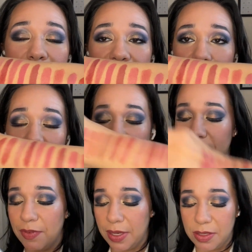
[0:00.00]
I bet I could
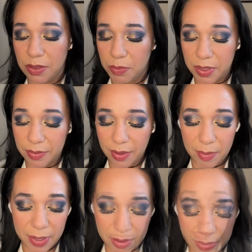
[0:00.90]
find a dupe here. I
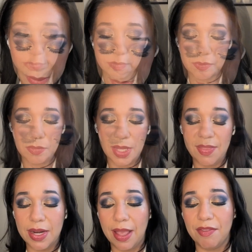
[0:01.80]
bet I could. And
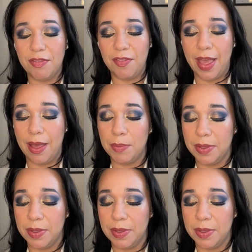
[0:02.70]
then I have Fab.